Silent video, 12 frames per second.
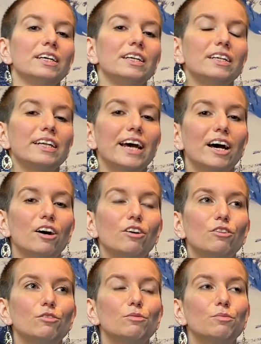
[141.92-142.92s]

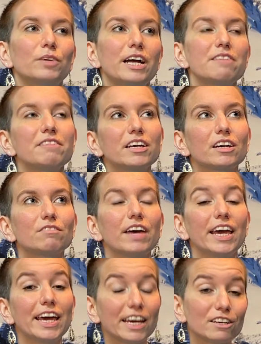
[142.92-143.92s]
Now, when I think of
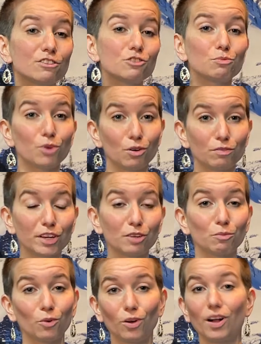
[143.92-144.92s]

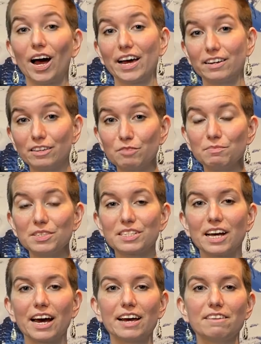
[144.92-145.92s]
hand-woven wool
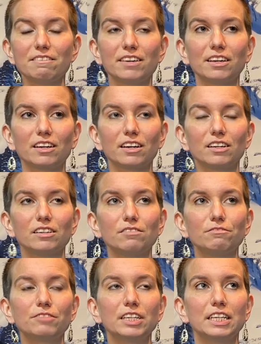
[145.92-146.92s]
items, I think
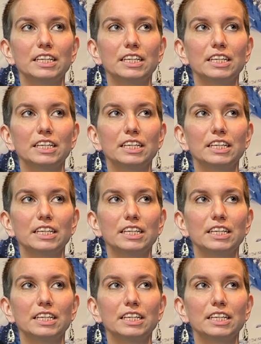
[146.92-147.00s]
of